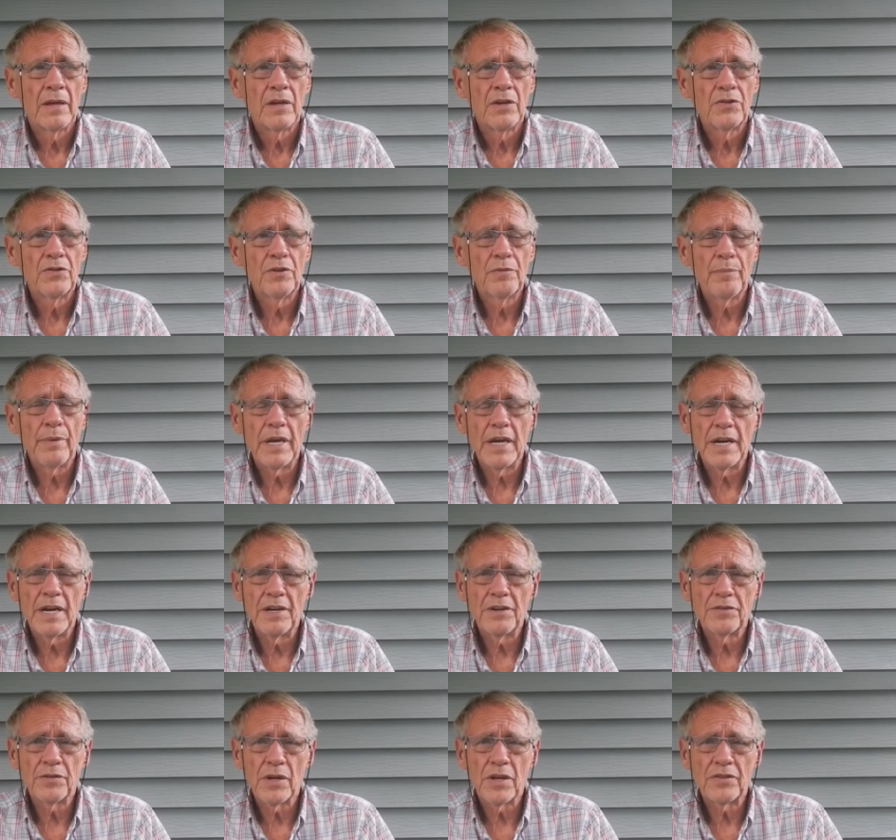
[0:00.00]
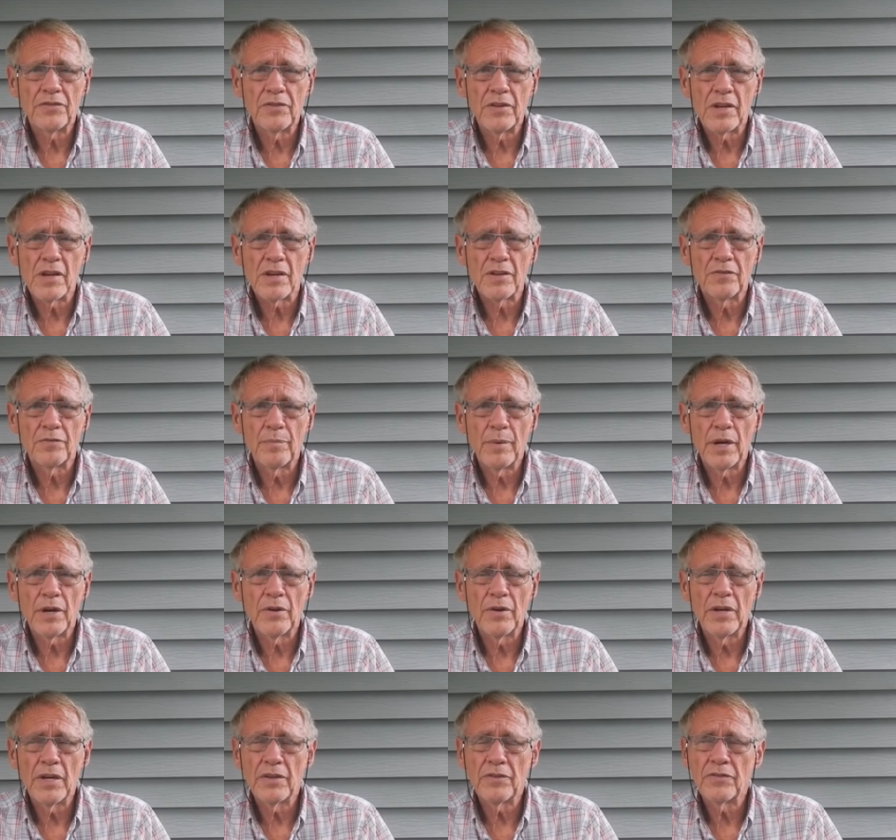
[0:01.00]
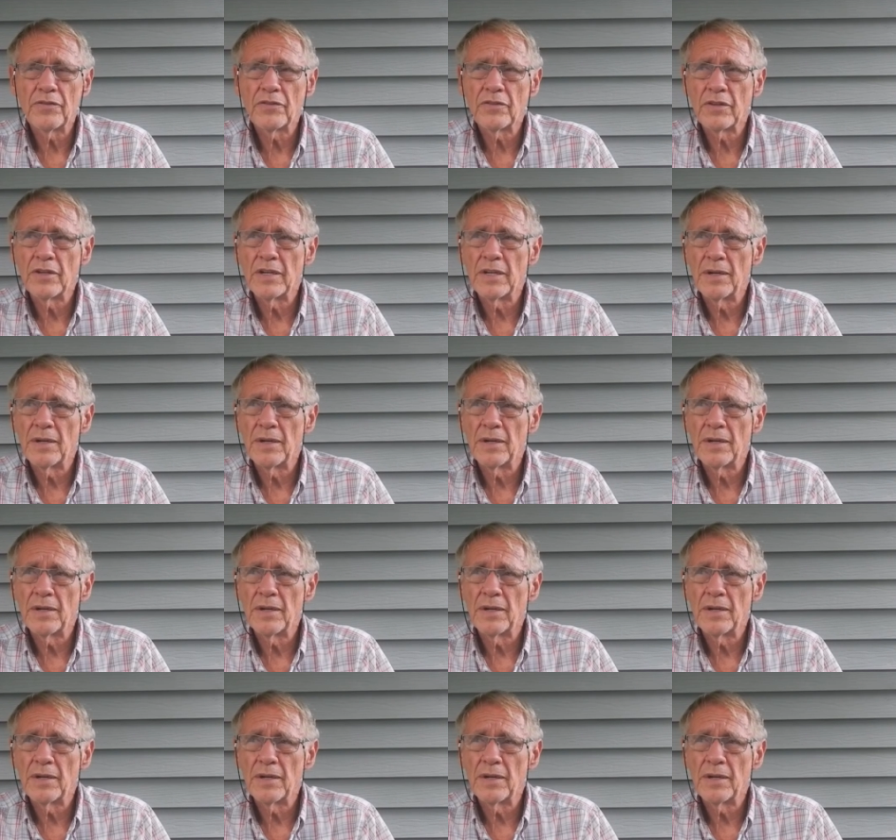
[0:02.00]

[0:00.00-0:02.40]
Should be an interesting experience